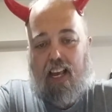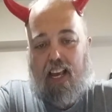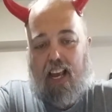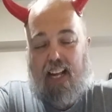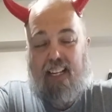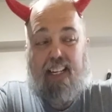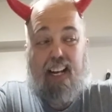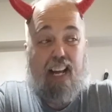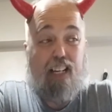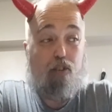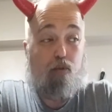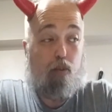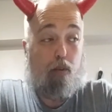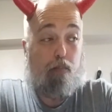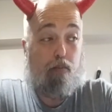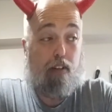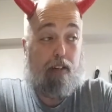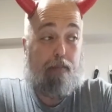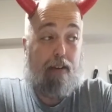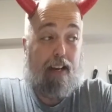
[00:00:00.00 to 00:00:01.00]
and an actual
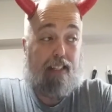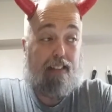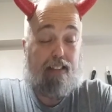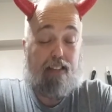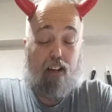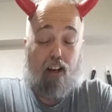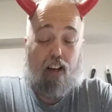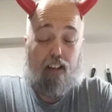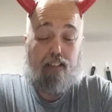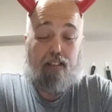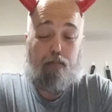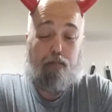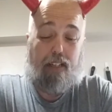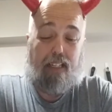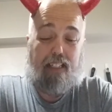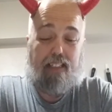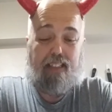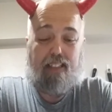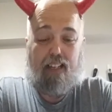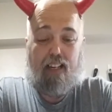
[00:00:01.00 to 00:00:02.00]
pre-made sauce,
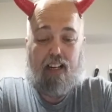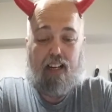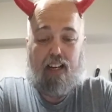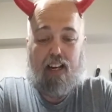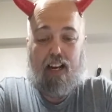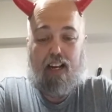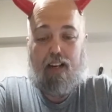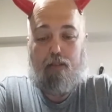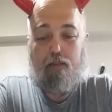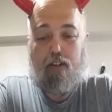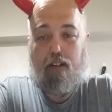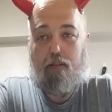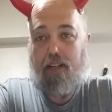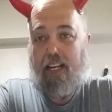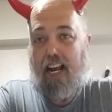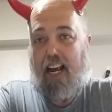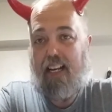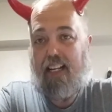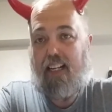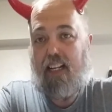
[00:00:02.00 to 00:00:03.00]
but I am going to be
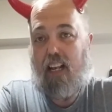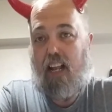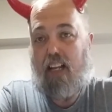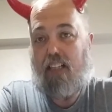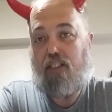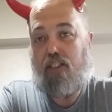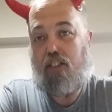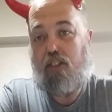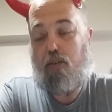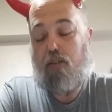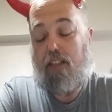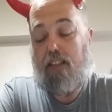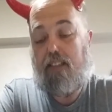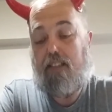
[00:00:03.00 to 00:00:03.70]
adding a lot to it.